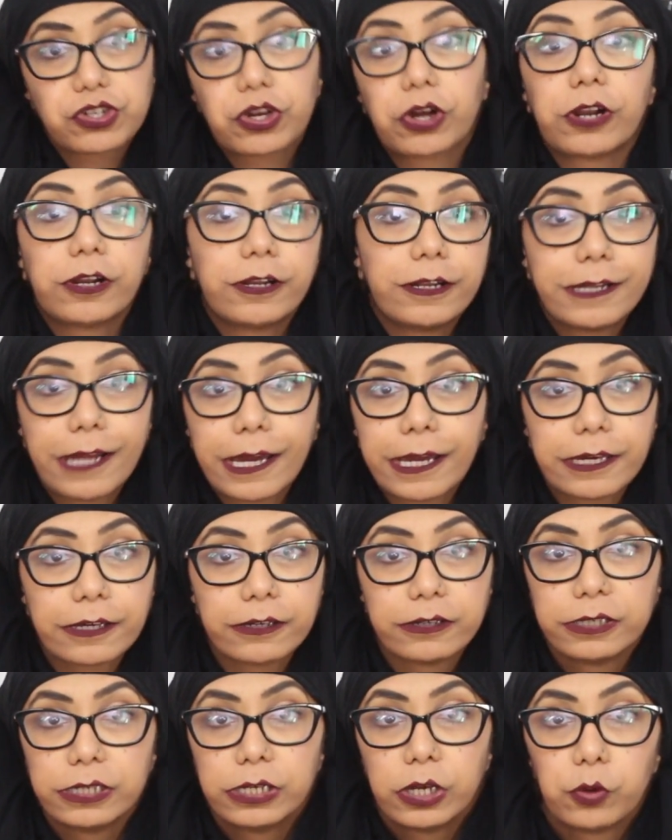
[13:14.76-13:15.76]
gone on a
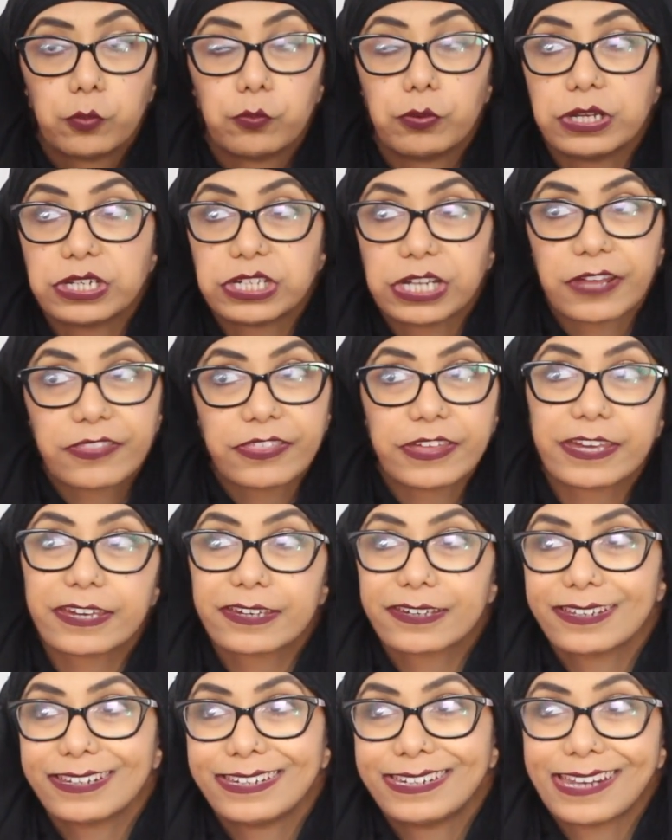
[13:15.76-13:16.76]
diet, which I
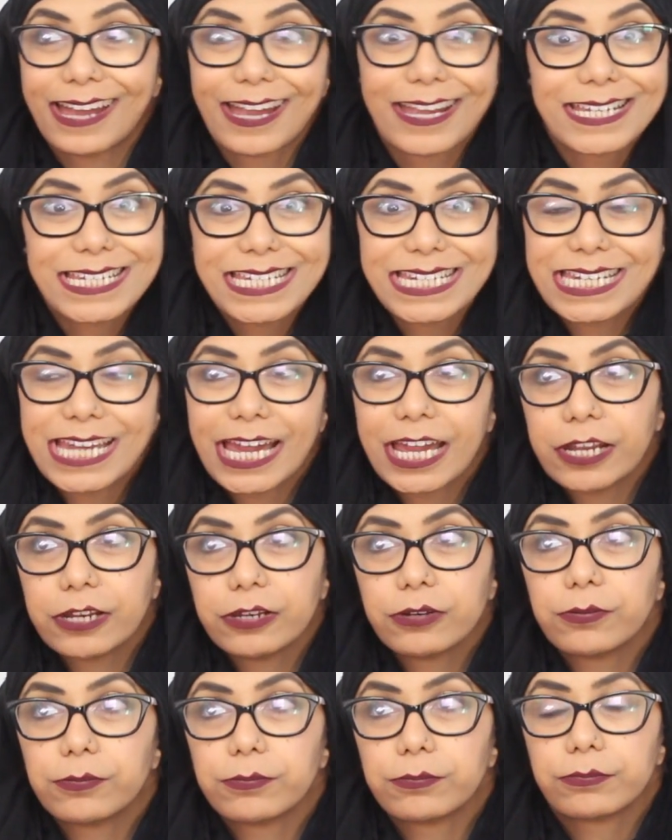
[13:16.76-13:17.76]
think
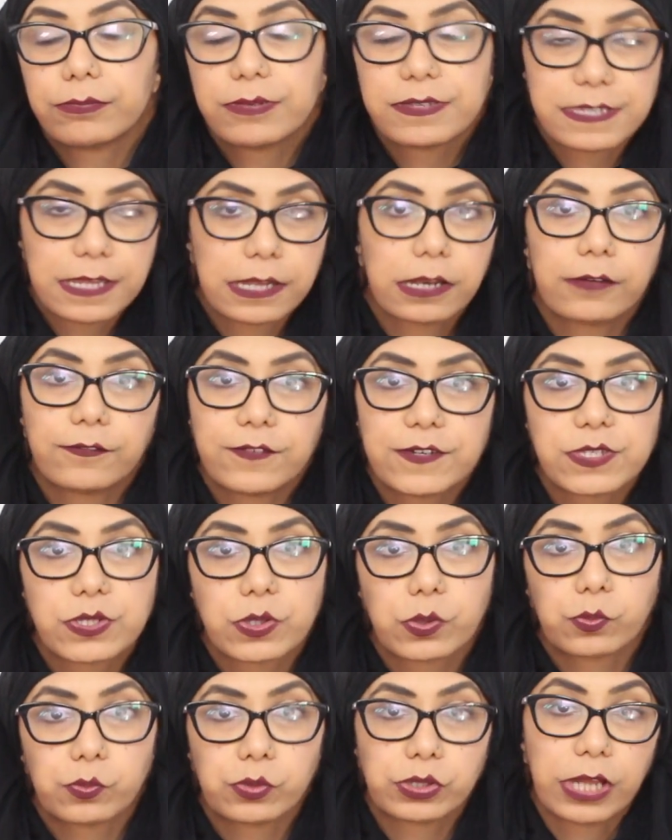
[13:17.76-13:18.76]
99% of
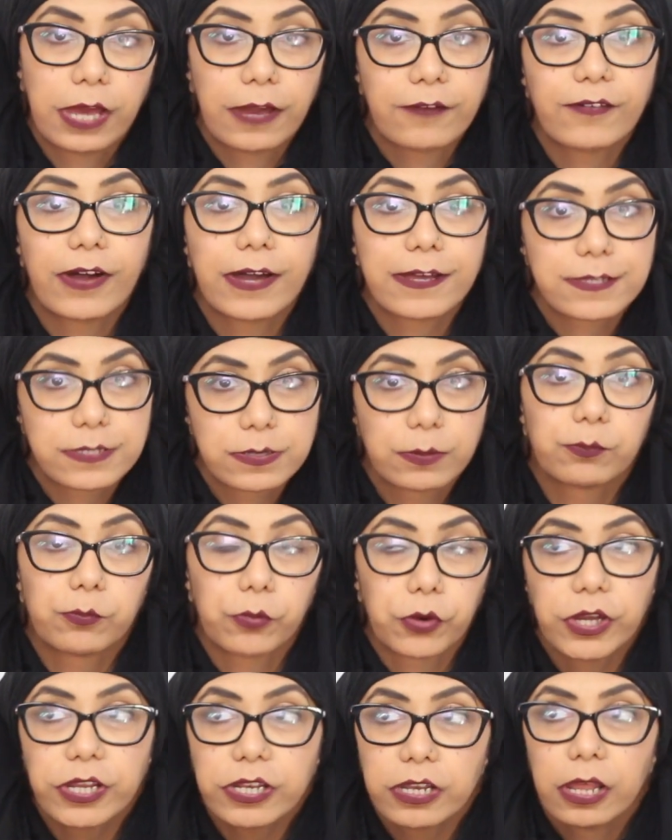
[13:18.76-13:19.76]
us would have at some
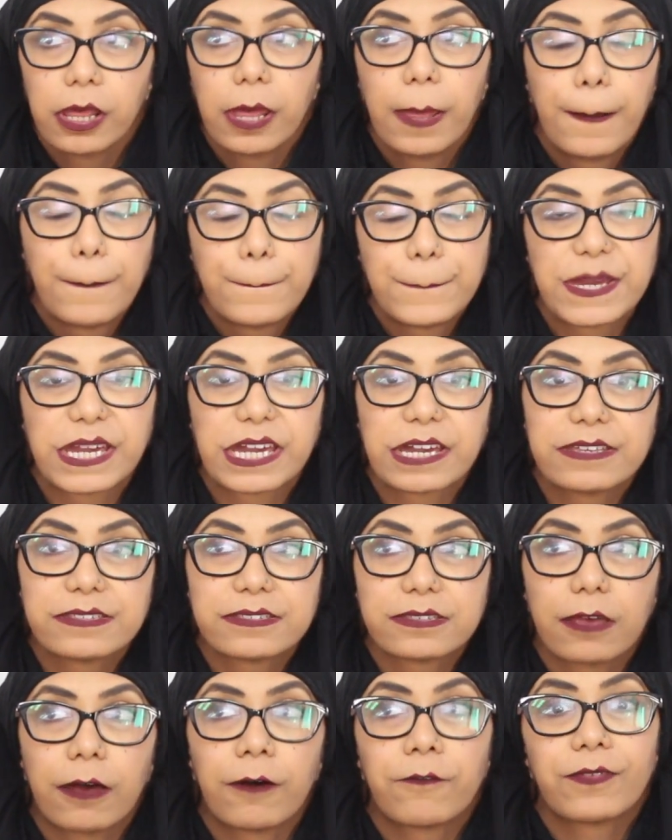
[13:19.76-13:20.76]
point
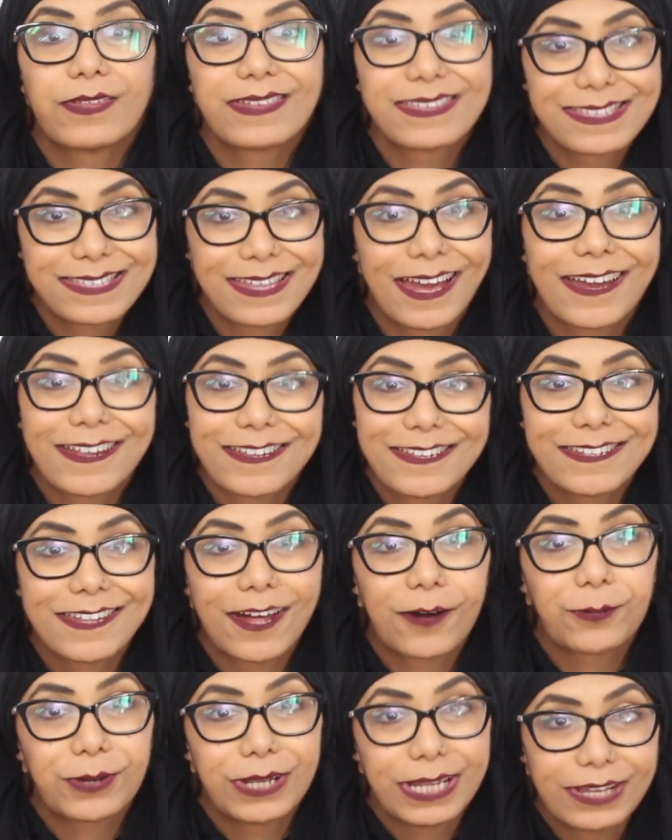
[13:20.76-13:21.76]
because of the society
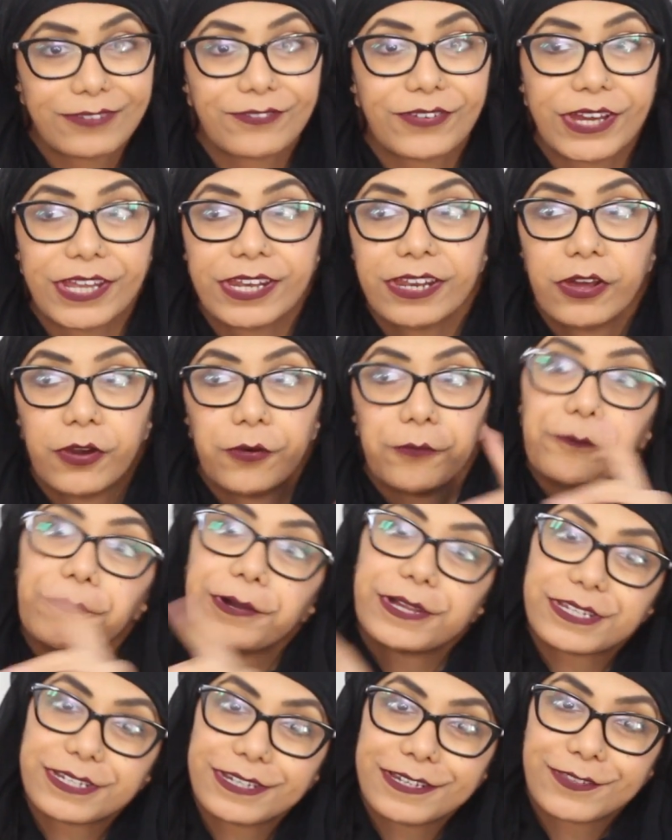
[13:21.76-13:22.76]
that we live in,
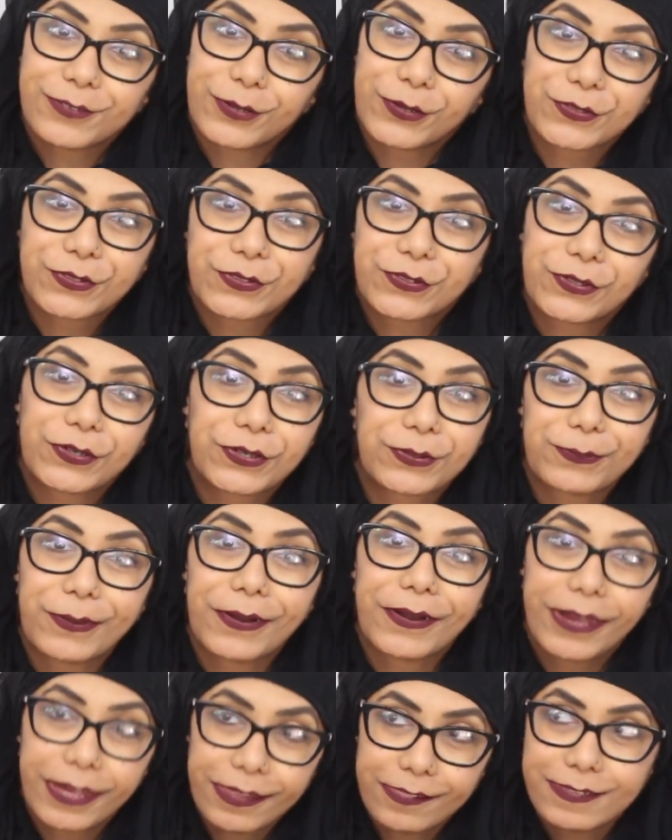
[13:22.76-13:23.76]
which is also talked
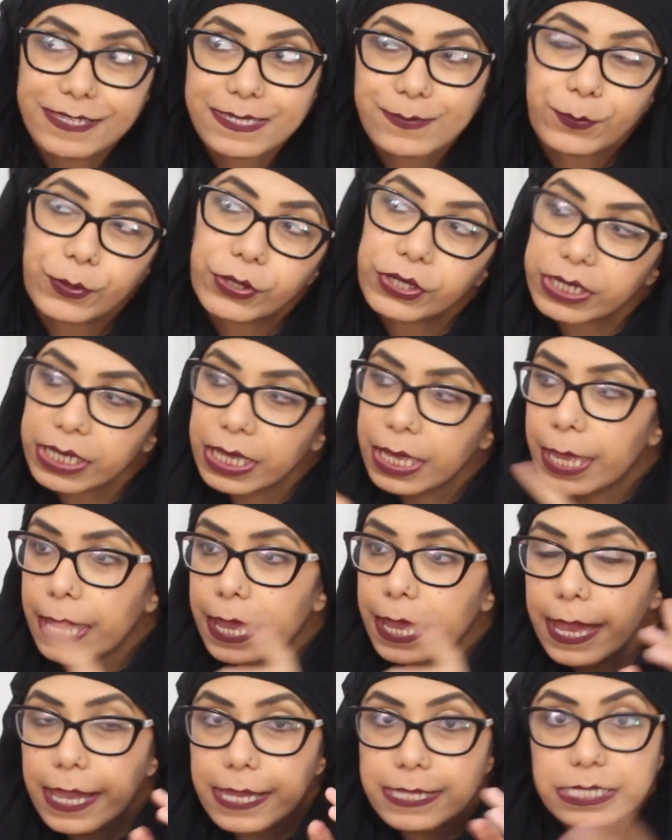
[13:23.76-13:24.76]
about in this book,
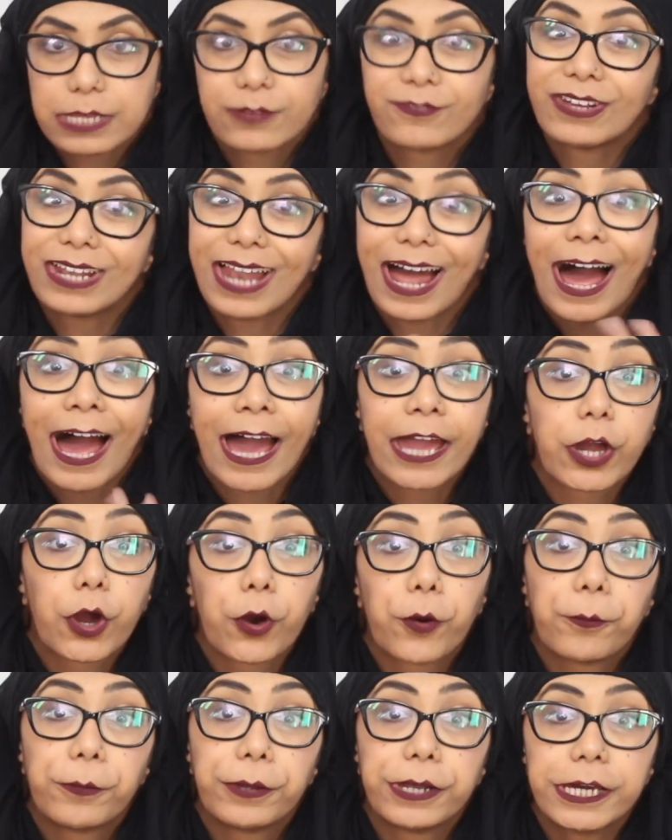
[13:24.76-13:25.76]
it's a real
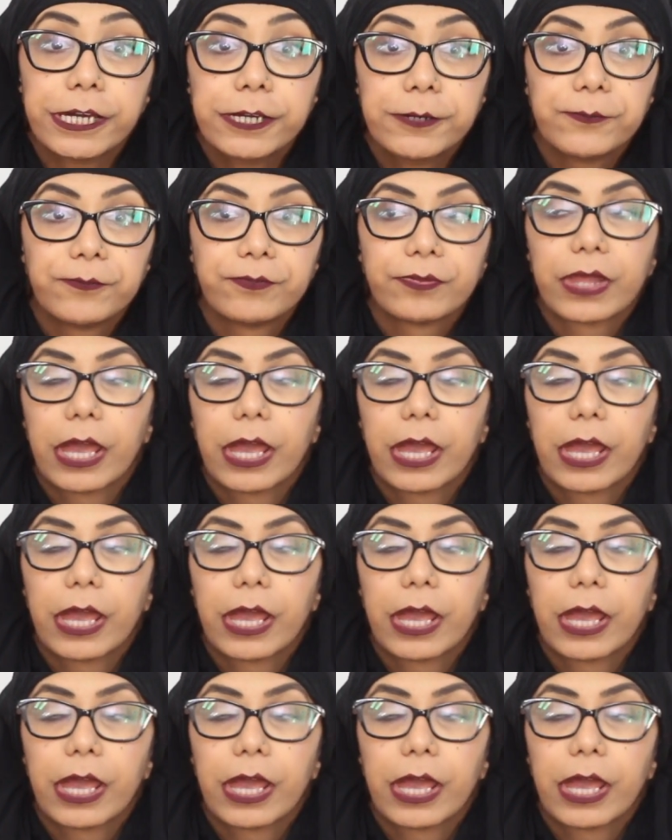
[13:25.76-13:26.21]
eye-opener.